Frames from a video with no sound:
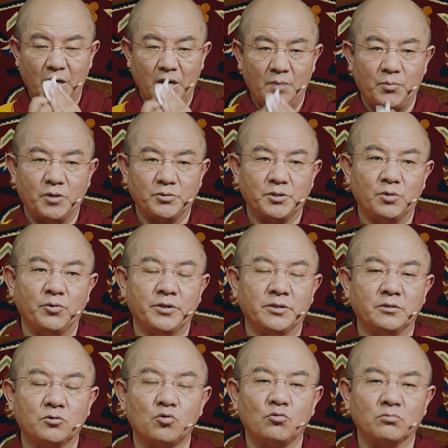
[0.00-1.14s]
aspect as
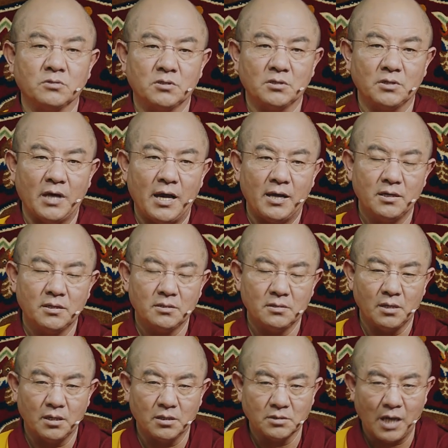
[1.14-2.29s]
well as
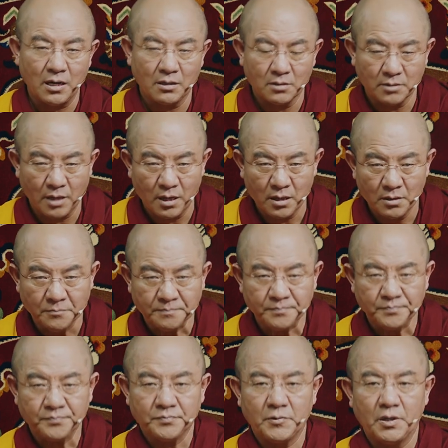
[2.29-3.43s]
the
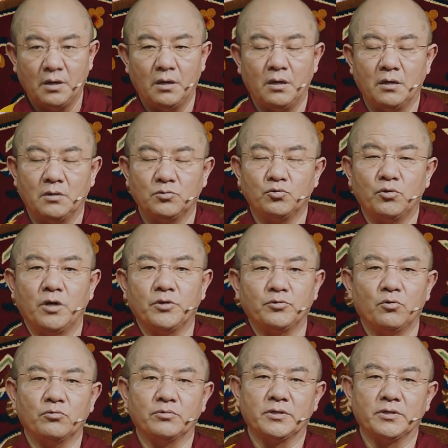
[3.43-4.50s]
academic aspects.